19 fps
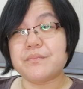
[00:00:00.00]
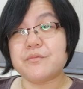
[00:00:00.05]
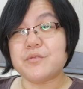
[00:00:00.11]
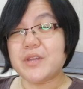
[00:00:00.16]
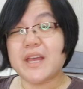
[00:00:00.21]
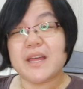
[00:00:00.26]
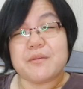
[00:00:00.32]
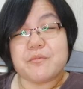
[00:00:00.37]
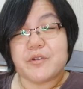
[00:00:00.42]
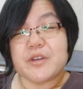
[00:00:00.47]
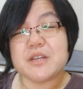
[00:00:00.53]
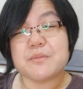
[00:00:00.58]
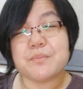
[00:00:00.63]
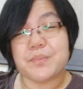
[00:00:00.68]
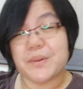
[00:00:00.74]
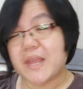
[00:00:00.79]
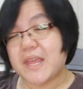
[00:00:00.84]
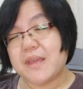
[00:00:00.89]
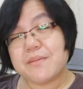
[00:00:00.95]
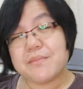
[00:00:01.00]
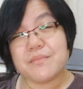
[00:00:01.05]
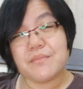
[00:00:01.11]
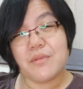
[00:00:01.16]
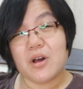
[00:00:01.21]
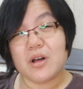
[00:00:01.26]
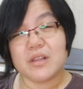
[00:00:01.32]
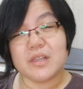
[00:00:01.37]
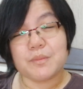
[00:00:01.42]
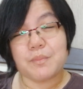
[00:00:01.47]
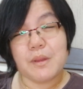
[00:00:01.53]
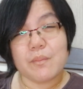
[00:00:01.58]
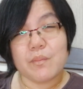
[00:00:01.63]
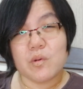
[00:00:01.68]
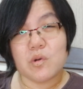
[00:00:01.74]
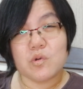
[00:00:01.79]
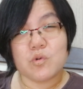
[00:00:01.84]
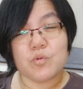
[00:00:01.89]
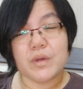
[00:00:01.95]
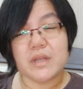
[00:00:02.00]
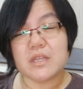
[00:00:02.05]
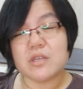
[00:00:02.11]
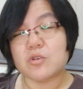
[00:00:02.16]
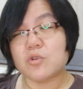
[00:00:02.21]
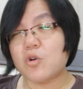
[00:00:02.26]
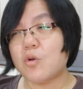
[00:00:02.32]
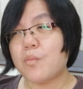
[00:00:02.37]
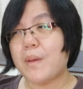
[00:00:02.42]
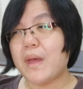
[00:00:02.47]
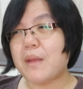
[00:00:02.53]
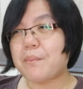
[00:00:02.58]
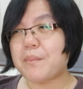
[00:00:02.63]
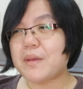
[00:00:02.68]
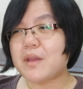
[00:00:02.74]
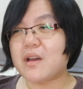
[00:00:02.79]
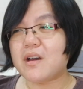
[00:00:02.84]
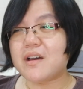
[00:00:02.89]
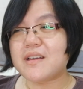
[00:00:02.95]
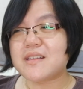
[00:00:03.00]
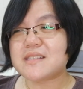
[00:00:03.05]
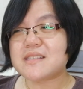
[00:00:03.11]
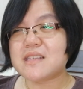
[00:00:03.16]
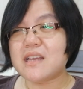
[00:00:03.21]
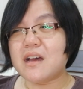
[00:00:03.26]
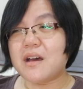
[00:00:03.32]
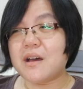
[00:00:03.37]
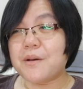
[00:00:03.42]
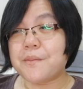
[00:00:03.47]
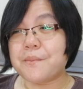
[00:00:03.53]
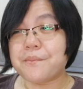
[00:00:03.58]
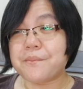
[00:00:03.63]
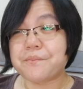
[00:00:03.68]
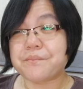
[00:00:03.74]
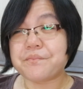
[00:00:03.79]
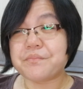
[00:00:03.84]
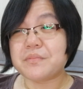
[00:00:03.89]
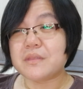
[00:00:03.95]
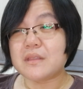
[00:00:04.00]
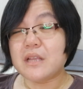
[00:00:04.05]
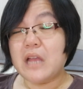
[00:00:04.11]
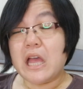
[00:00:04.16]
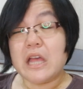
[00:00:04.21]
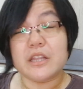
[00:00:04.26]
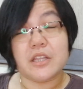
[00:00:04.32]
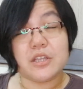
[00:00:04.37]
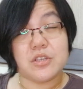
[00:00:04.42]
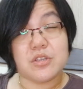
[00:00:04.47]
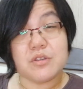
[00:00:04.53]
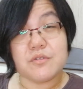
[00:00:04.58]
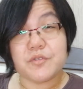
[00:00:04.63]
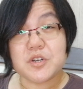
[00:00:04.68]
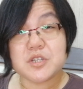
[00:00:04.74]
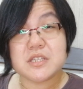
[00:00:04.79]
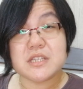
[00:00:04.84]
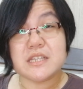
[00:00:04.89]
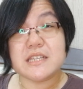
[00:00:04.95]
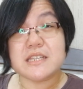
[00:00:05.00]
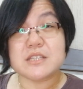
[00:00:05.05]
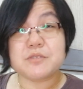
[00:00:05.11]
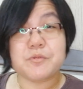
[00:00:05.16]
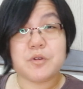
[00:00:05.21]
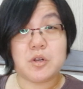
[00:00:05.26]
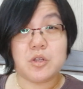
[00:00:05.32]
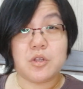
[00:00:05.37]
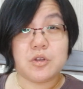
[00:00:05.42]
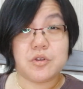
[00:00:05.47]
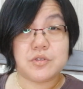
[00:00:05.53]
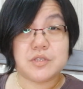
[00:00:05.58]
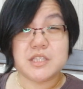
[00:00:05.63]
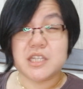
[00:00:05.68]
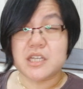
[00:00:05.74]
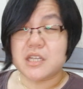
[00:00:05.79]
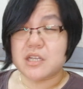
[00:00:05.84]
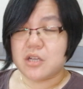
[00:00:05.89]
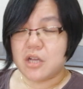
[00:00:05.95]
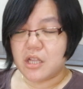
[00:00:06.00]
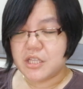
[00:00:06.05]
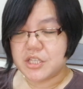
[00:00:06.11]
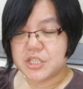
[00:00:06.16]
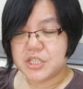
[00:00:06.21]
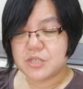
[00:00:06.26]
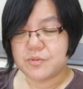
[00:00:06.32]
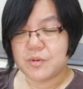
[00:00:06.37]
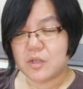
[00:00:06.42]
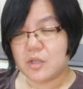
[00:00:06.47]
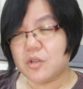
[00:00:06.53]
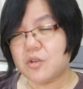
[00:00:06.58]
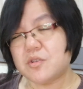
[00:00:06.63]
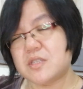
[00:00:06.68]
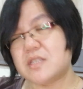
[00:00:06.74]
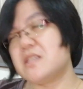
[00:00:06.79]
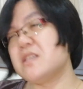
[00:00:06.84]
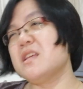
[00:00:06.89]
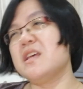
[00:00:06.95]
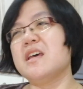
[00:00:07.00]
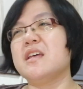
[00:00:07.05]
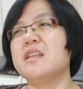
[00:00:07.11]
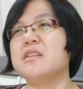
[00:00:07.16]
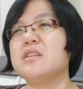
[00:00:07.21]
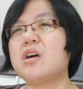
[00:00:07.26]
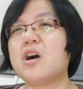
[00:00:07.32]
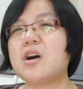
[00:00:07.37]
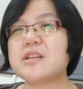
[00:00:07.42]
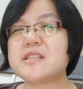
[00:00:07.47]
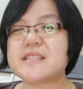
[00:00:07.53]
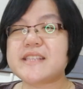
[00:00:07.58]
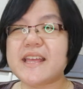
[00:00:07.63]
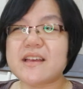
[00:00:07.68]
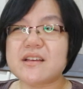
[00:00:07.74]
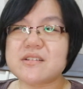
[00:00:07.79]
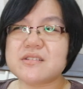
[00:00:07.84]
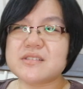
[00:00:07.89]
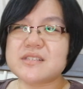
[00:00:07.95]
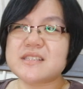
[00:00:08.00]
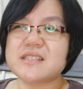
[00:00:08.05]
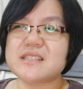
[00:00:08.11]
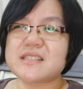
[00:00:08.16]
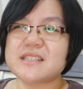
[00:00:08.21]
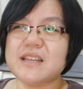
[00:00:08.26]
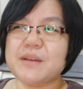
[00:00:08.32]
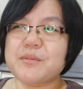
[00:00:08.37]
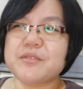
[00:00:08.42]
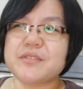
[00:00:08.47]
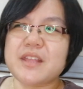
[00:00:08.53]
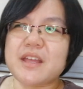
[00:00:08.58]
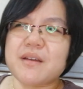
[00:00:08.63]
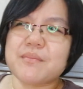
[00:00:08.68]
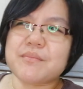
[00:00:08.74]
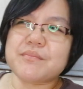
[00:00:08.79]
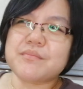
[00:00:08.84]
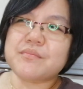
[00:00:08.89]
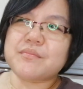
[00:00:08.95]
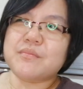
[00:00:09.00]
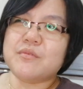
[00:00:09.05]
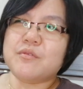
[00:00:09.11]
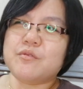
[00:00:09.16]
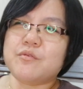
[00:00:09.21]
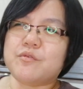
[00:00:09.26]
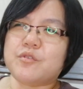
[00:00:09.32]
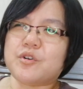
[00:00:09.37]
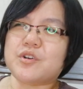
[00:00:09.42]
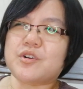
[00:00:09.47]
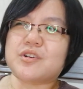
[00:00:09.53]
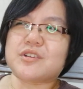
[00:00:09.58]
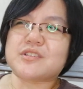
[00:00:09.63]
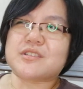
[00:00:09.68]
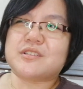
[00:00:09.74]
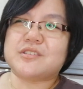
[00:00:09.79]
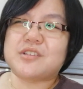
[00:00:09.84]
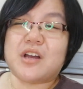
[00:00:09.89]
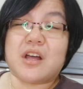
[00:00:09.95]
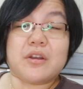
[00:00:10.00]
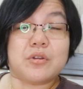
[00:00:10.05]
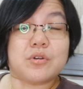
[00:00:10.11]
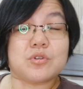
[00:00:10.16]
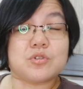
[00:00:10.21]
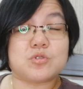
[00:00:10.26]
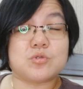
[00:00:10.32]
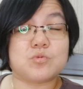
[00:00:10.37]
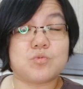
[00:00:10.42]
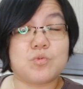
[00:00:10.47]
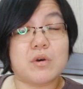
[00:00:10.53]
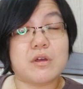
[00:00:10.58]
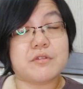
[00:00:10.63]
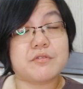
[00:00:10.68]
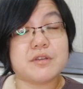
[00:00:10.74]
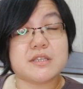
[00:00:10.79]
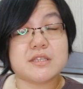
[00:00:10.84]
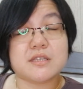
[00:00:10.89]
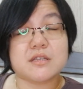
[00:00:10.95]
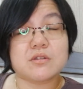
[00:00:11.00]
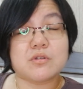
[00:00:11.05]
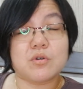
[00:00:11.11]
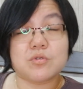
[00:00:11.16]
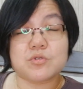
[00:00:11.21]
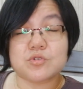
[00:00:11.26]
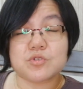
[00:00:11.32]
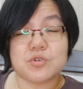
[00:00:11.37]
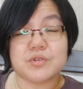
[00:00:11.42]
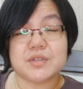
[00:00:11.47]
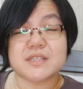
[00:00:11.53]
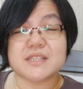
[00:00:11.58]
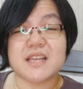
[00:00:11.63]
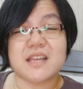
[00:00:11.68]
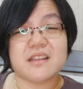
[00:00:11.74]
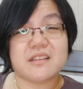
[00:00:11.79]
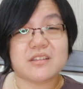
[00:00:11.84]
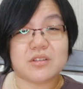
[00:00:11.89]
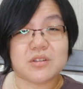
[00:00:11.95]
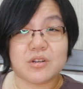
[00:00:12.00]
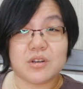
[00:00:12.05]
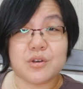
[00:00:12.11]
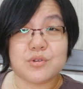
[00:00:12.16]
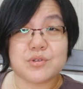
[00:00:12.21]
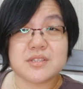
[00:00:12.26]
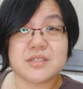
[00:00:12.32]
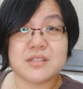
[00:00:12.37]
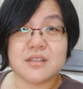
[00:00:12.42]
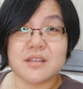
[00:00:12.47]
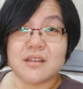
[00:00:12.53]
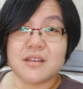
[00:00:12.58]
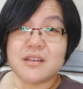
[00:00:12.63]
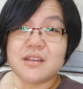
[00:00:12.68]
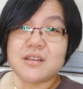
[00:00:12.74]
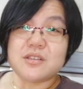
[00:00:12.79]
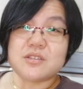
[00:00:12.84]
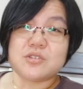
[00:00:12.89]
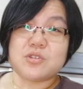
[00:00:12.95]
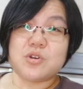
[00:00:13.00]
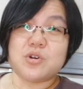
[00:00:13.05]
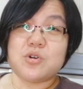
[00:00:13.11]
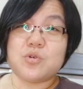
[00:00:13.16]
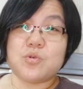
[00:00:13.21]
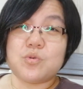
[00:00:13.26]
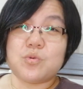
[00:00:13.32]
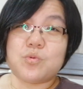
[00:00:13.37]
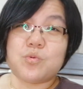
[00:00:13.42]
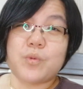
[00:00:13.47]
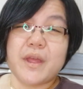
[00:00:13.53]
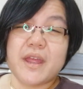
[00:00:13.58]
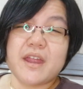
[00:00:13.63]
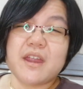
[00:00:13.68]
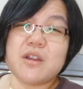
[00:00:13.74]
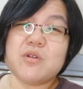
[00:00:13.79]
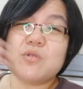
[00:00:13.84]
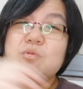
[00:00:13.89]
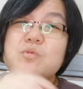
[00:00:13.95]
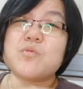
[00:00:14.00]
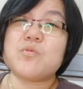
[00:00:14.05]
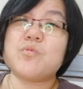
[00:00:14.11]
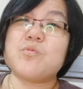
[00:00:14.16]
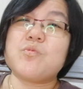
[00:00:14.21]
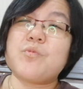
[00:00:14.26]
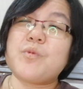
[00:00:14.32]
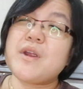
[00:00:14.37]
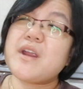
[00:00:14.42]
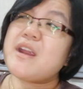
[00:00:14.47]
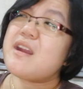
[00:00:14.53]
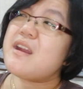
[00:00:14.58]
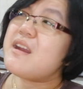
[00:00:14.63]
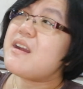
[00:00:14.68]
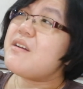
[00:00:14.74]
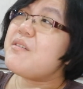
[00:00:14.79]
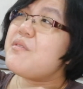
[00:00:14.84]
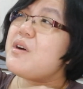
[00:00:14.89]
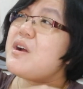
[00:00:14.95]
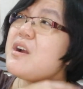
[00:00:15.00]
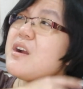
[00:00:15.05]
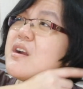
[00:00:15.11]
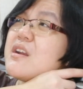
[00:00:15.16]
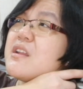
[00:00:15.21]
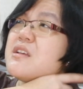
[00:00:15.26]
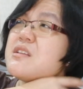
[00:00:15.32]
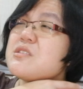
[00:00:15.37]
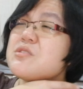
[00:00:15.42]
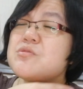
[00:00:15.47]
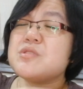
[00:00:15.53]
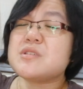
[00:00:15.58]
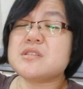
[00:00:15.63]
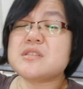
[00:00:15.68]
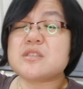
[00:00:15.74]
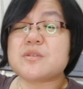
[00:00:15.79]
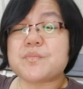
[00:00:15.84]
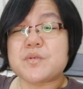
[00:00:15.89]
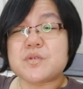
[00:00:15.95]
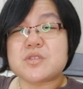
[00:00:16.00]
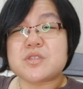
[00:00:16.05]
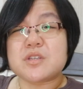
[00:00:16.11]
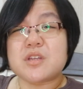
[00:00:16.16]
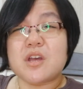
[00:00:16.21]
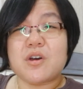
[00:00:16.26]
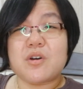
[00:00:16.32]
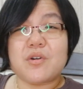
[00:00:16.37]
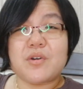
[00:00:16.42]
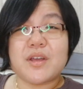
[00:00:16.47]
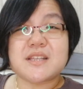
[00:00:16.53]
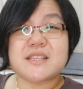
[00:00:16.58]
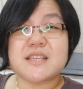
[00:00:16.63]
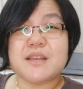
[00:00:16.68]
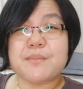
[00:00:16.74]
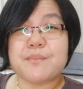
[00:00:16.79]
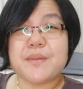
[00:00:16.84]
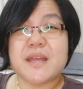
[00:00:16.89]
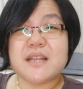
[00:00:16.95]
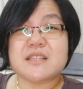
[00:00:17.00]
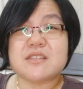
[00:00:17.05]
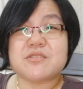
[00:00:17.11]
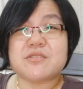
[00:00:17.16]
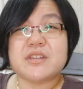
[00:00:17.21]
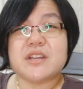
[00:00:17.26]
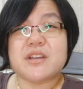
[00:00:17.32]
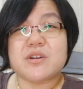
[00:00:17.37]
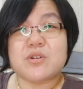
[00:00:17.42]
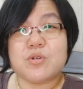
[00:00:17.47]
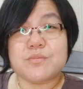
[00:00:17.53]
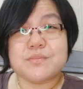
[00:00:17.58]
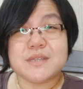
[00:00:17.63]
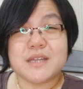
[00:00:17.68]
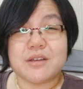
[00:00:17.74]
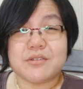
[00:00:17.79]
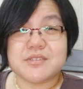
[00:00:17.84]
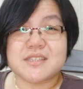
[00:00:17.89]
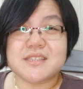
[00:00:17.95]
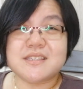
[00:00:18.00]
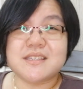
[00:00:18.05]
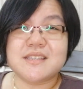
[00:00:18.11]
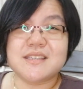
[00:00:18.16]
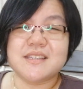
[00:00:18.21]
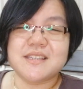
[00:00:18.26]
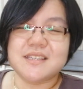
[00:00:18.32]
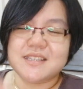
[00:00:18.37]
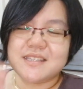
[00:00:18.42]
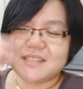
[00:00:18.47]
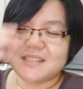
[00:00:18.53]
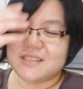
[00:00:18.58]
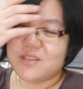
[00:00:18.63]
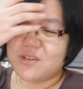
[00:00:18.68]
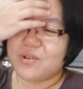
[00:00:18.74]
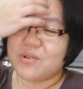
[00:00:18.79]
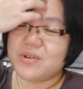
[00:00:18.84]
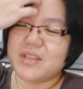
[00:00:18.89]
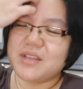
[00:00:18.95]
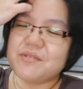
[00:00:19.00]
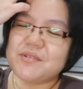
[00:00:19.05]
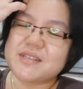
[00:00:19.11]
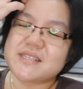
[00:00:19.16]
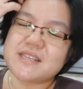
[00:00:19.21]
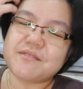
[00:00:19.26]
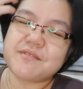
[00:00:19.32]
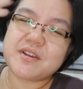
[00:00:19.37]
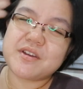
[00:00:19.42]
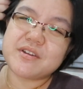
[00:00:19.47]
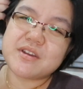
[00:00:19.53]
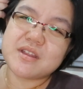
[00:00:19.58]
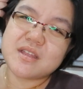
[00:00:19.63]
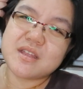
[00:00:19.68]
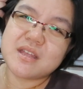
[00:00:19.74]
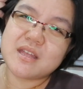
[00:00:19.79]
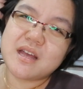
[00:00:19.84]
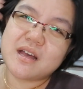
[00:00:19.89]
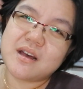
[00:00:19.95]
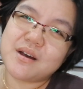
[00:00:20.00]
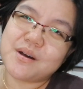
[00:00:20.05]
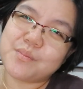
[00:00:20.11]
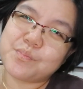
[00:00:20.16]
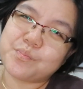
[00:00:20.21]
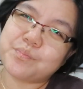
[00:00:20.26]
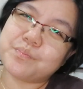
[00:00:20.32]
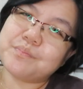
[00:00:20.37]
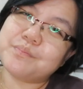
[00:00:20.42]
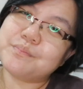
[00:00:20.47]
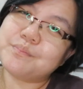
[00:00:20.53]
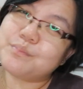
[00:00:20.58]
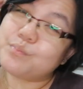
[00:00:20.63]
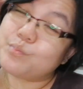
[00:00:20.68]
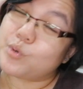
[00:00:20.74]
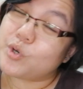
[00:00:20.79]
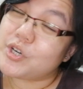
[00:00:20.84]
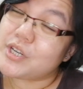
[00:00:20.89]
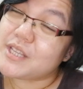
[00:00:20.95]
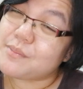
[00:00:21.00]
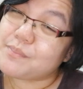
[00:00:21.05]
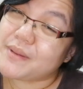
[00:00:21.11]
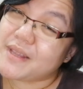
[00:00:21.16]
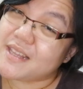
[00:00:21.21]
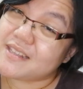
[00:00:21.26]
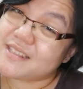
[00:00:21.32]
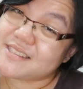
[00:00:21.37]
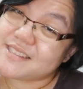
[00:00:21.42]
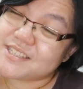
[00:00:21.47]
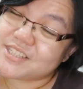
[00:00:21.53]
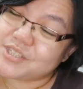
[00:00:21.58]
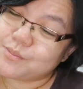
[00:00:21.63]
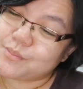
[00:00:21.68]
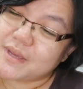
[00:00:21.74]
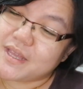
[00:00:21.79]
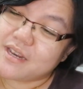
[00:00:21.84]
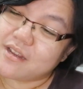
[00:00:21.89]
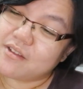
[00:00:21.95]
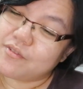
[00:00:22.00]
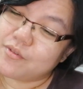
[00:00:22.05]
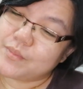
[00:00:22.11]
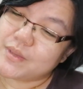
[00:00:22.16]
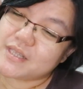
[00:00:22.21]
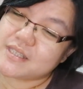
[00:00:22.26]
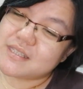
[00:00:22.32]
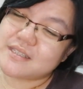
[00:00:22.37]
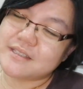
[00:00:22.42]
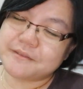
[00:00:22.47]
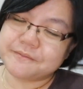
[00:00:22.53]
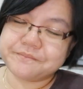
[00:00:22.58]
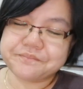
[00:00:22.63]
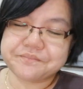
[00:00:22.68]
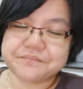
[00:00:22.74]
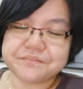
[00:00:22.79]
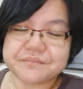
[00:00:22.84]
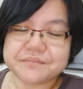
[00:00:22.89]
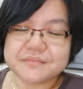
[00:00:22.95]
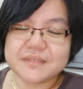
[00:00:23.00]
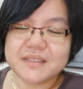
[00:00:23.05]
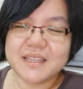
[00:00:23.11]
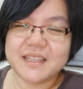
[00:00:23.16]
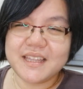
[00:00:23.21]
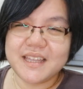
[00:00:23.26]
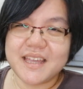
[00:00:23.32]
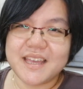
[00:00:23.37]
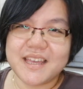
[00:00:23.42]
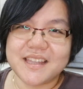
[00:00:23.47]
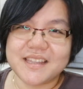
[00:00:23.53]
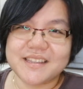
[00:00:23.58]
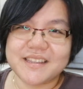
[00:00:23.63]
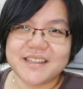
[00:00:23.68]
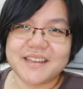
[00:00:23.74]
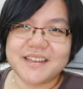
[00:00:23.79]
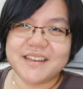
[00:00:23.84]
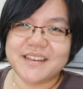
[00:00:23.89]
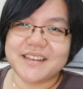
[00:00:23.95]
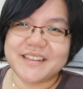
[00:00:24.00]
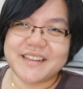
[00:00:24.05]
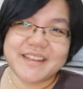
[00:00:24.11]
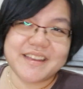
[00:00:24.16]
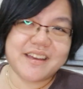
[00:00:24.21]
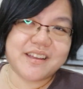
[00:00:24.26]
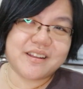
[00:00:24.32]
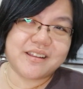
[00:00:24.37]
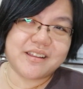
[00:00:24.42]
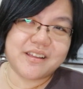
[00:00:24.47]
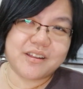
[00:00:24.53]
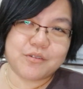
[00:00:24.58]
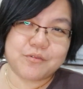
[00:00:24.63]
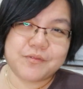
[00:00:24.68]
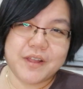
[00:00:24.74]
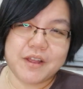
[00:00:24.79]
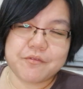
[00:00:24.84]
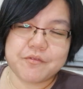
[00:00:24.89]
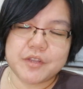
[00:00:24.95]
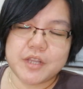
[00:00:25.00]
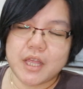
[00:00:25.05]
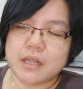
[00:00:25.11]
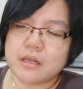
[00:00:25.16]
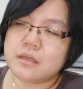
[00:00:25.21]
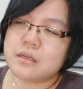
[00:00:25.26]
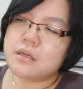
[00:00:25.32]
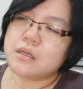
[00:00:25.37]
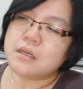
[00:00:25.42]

we can't really blame all the people who wanted to go back because the universities were closed, the colleges were closed, the hostels, some of them, for God knows what reason, also decided to close. So where were the students supposed to go except back to their hometowns? So it was a very poorly planned decision by the government. And they got a lot of flack for that.